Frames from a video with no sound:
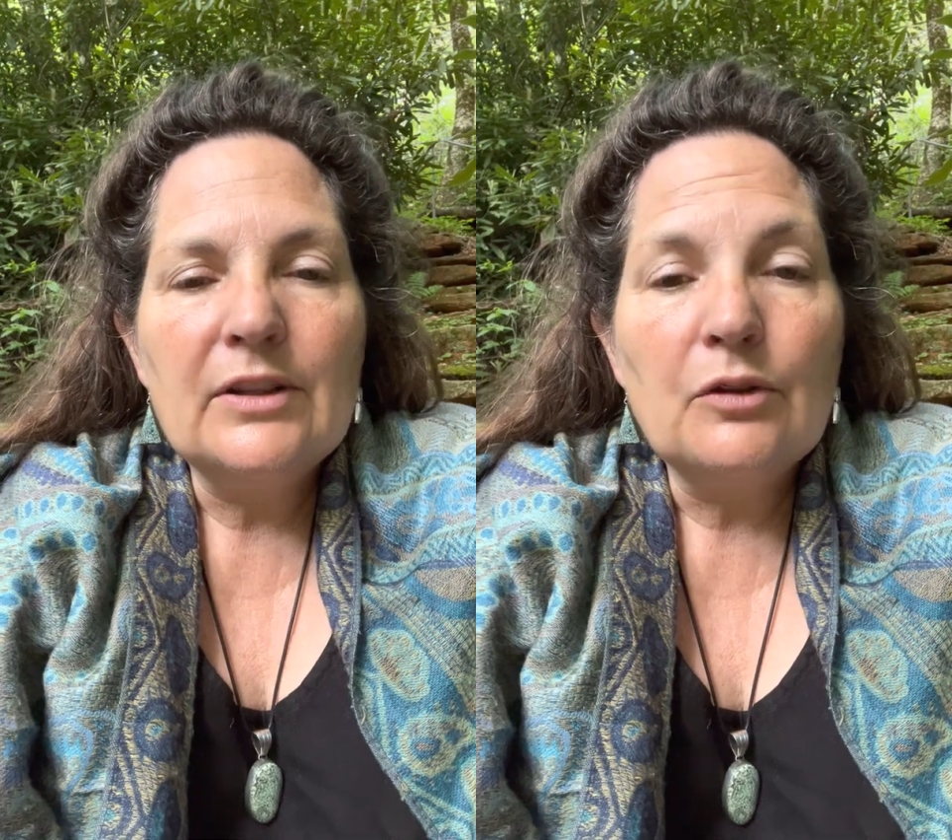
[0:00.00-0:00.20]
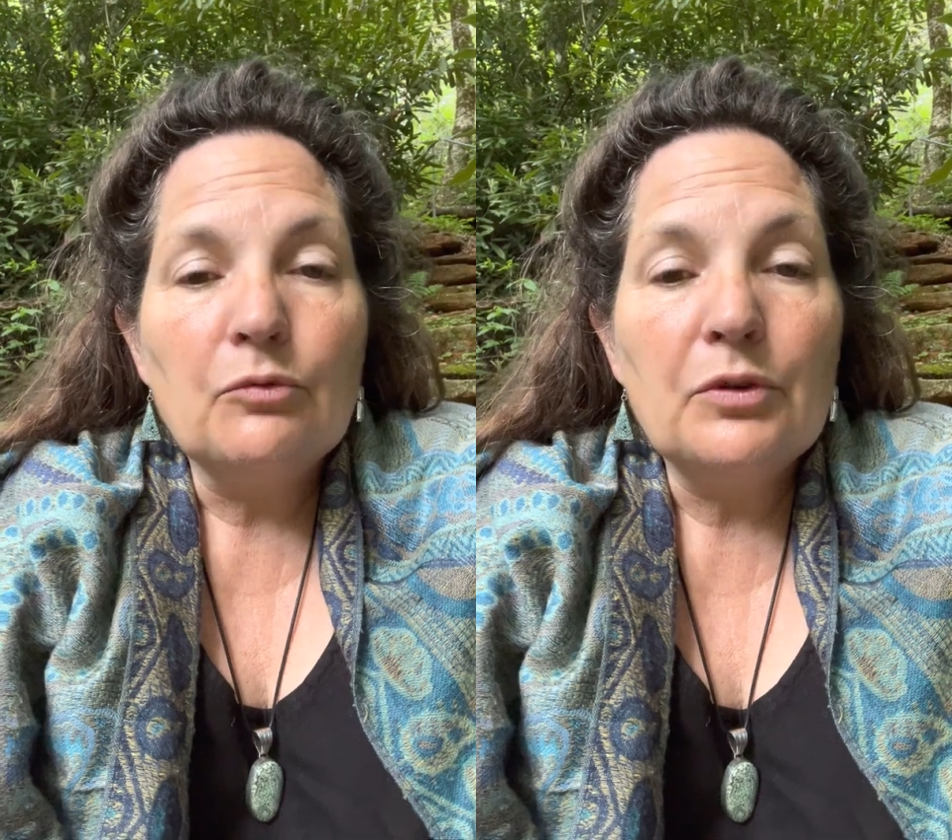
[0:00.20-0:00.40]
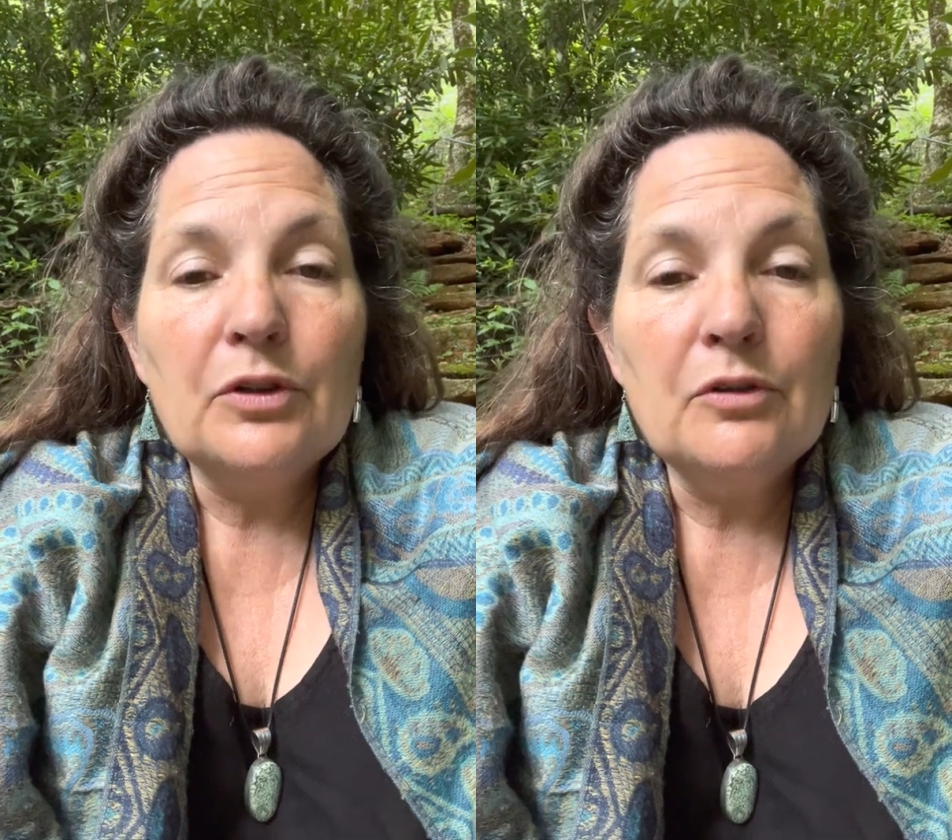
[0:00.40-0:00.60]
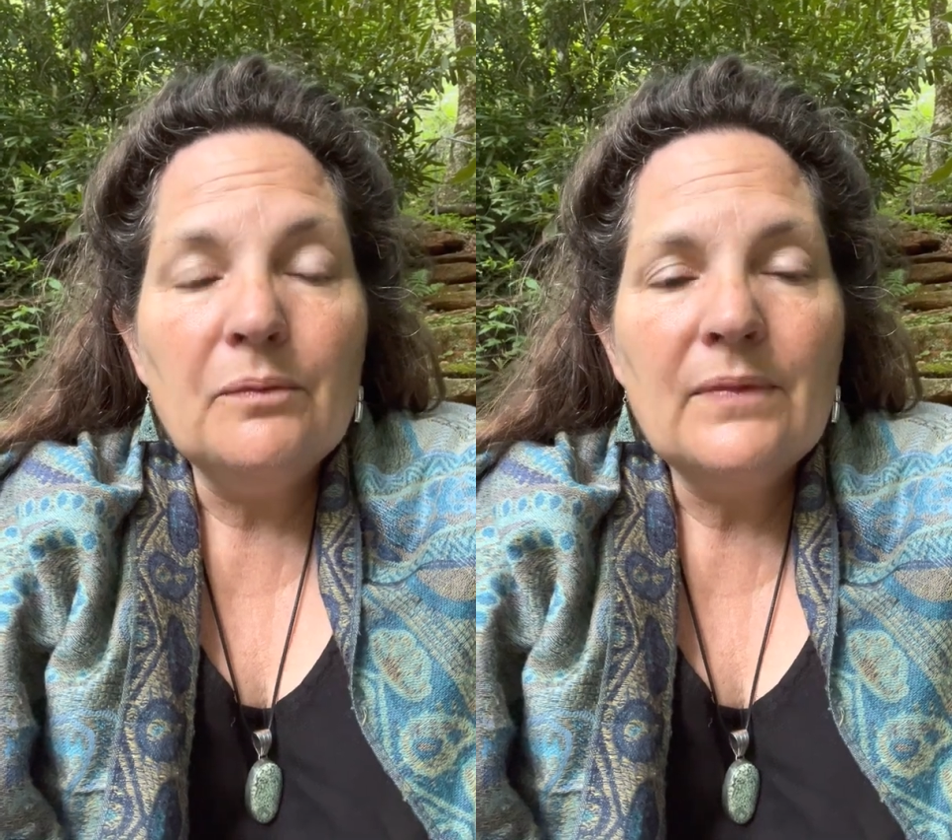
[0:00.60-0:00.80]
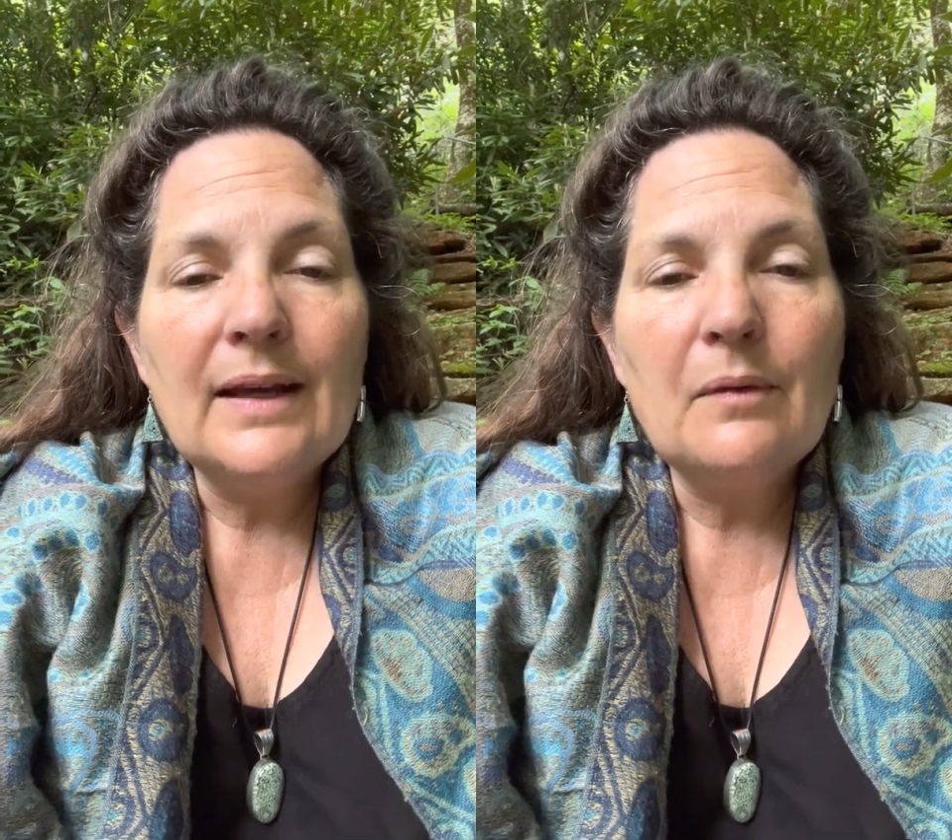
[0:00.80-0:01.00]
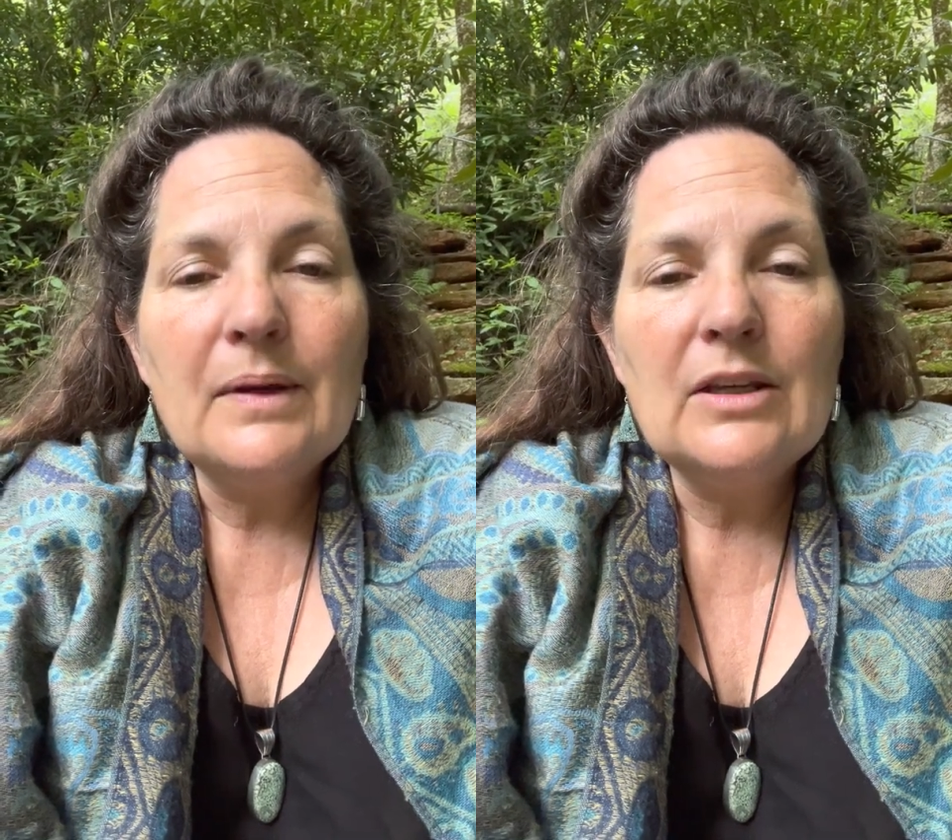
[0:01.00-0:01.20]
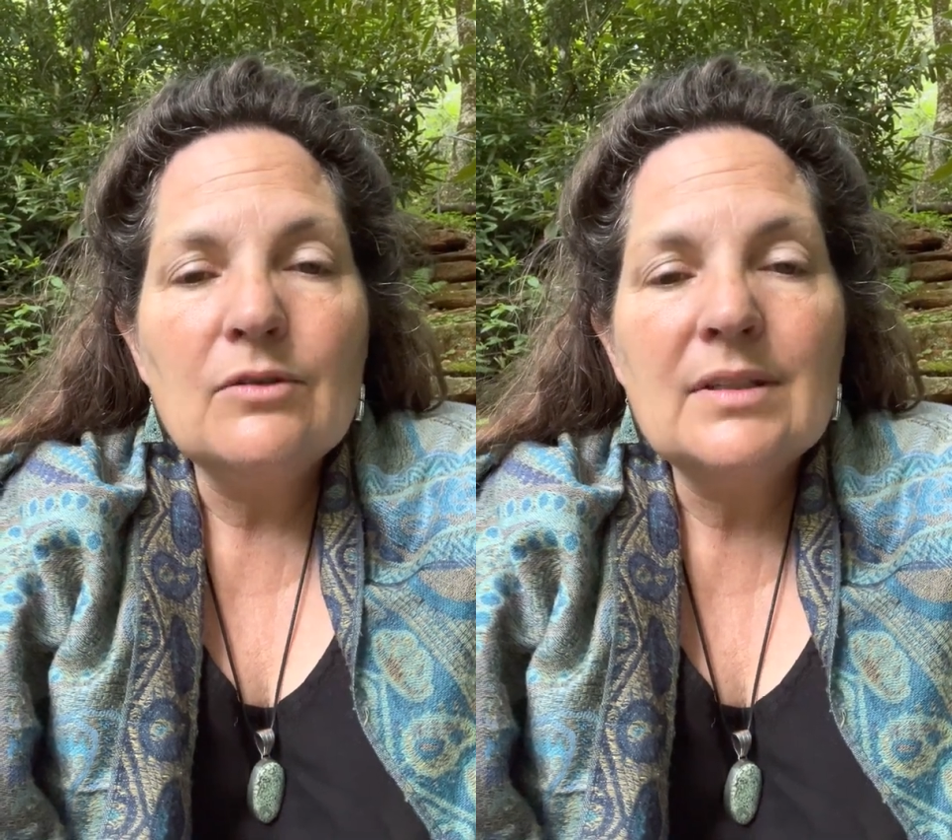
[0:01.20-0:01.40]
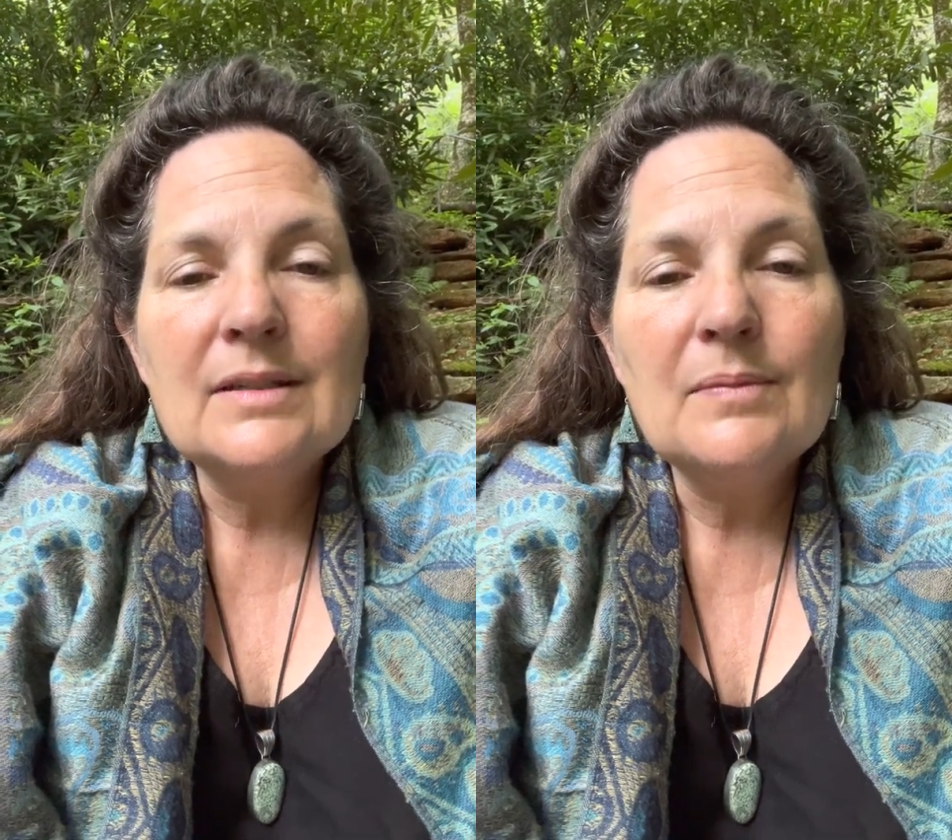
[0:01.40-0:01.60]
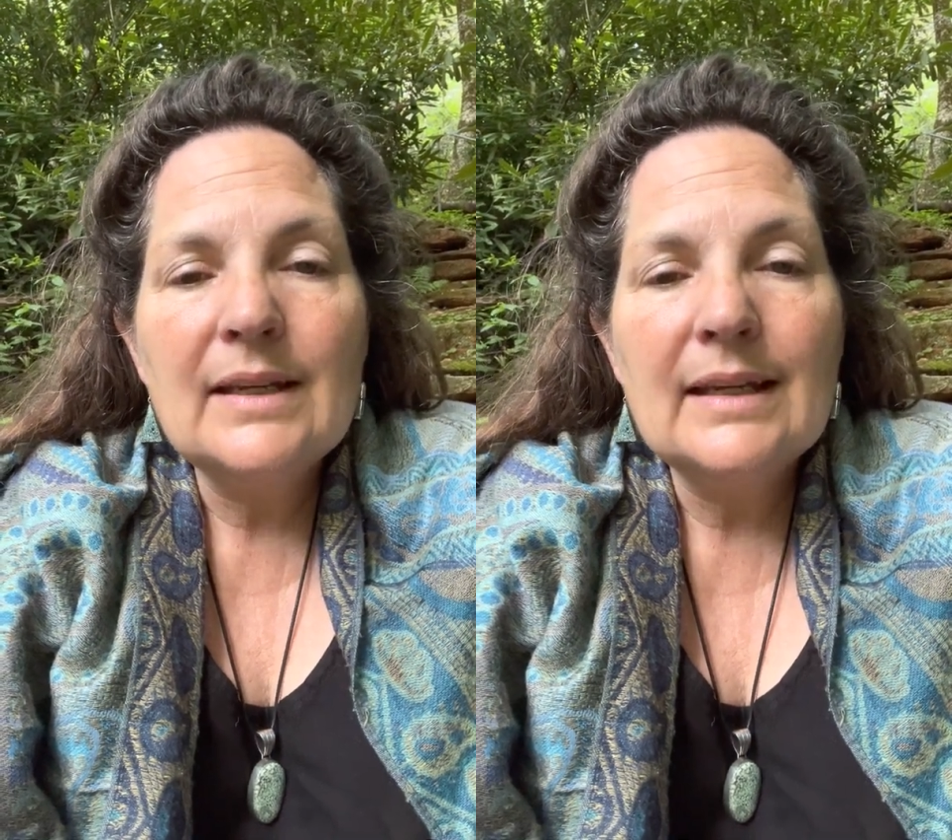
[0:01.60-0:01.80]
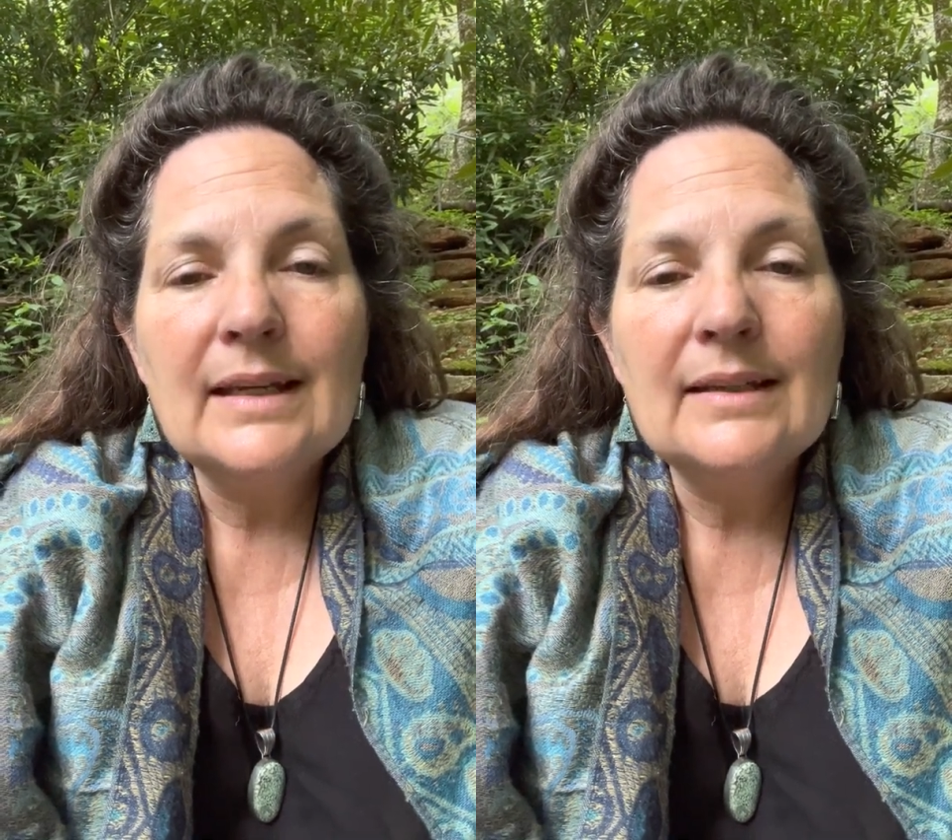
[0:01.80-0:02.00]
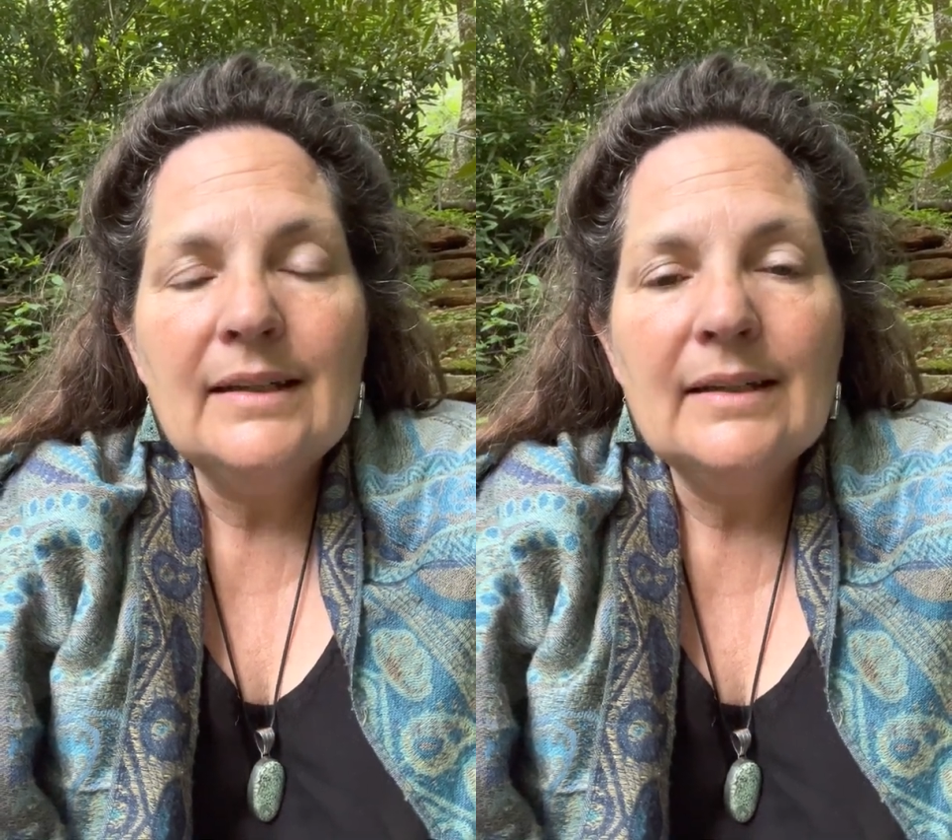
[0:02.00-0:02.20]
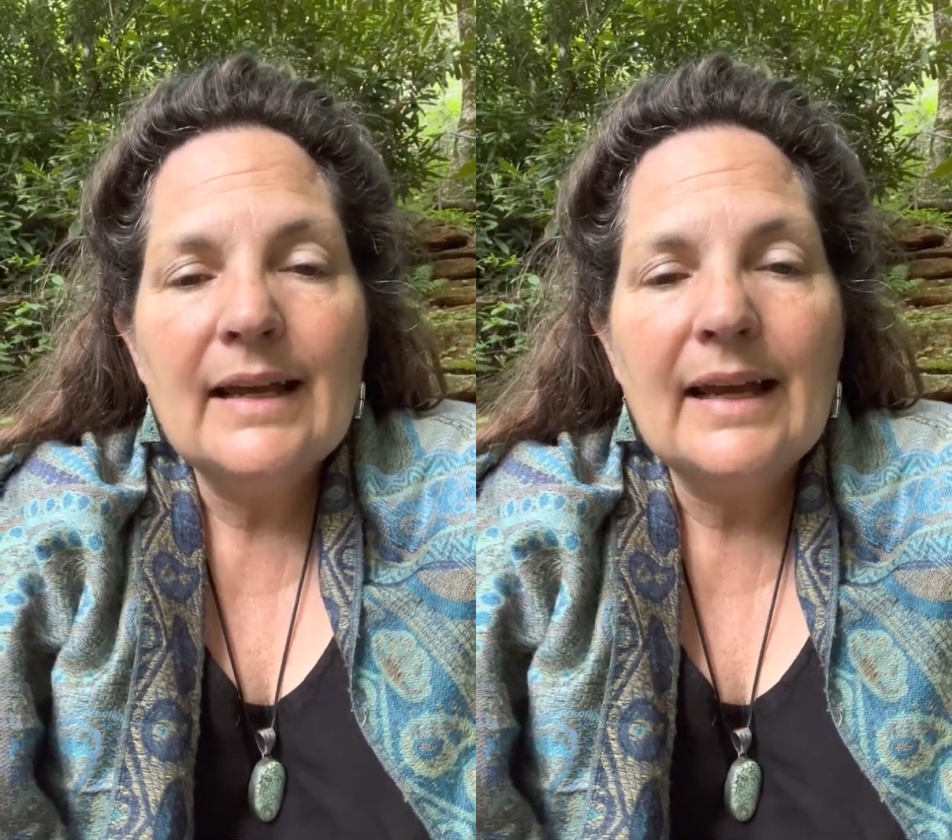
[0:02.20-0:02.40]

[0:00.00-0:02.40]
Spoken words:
in the room that we used to be in,